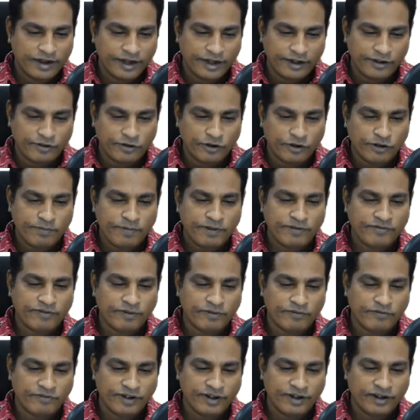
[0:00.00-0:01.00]
It could be
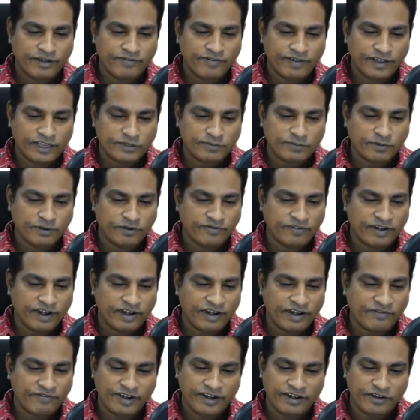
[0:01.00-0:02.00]
from Twitter, Facebook,
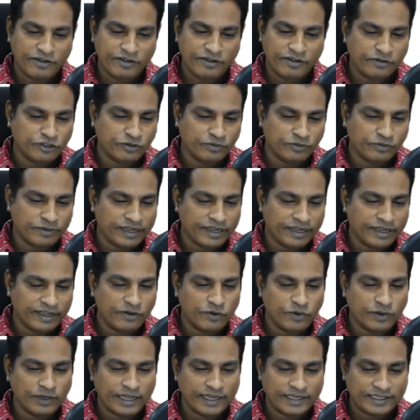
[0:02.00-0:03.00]
FriendFeed, YouTube, Dig,
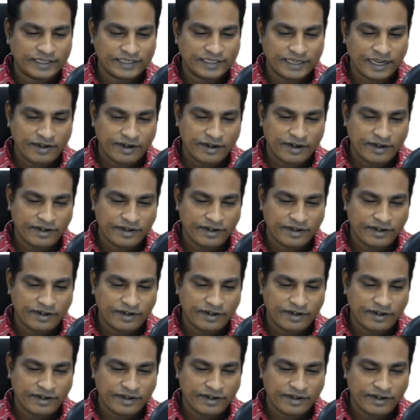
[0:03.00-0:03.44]
Google, etc.